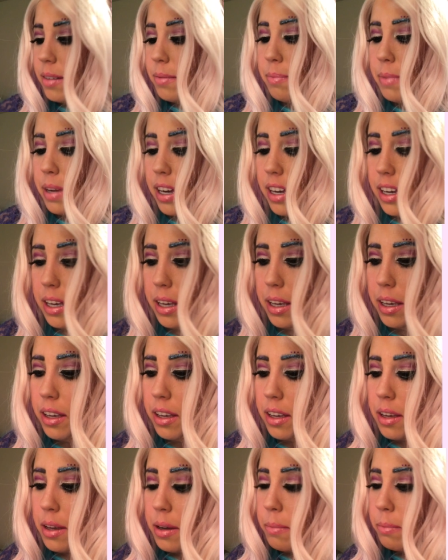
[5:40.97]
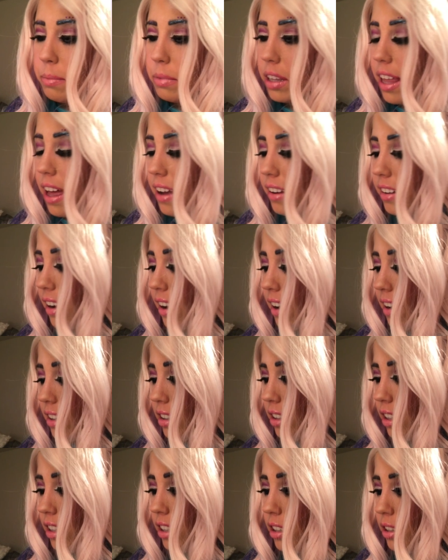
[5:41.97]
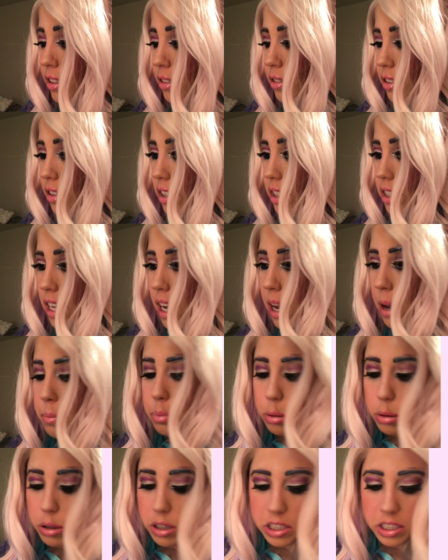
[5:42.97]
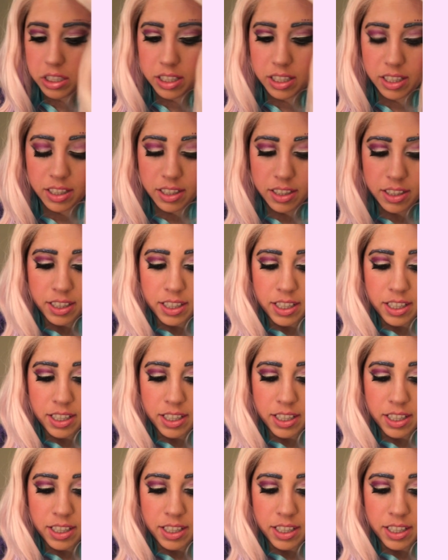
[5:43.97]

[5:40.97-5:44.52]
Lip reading: my black eyeliner for the top portion.